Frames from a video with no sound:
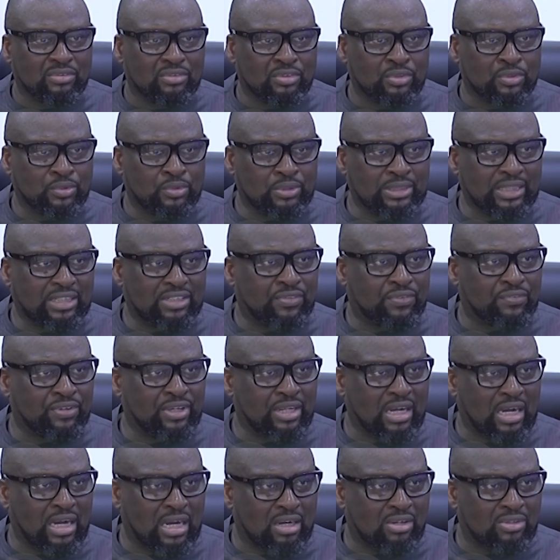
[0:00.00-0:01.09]
do their 3
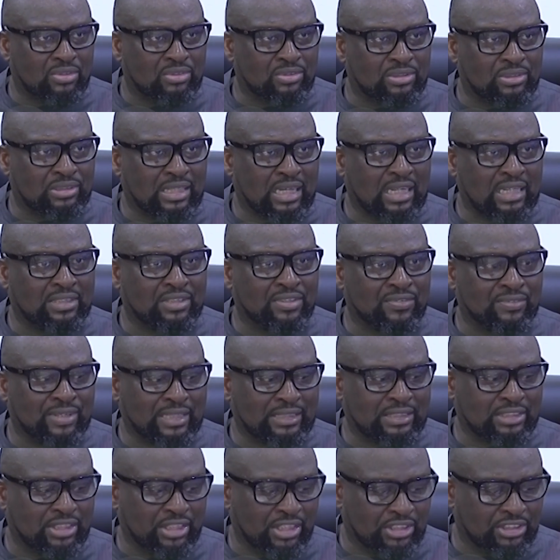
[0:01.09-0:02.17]
hours at the
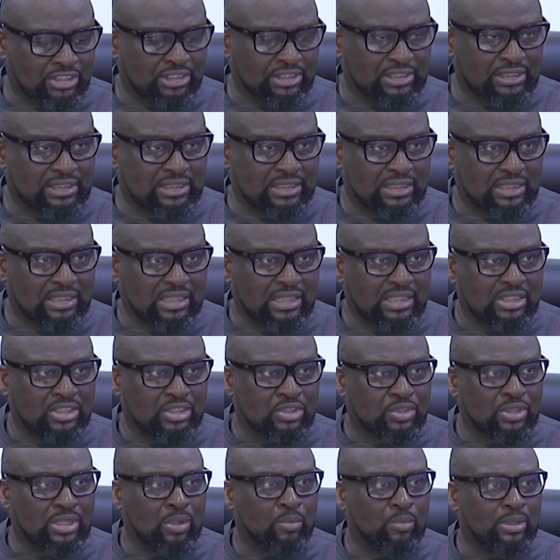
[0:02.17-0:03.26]
right ages,
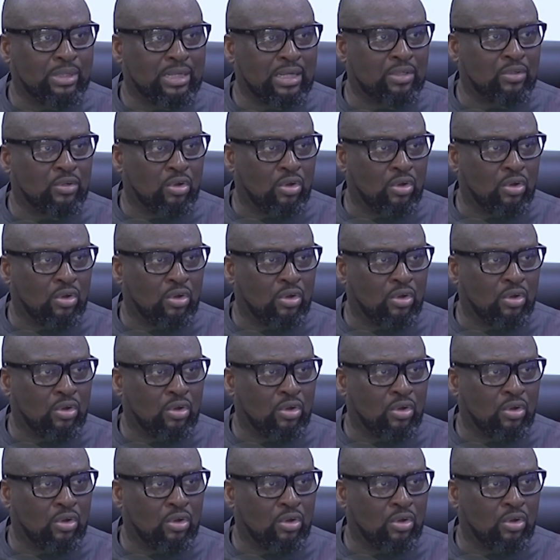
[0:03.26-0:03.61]
so that we can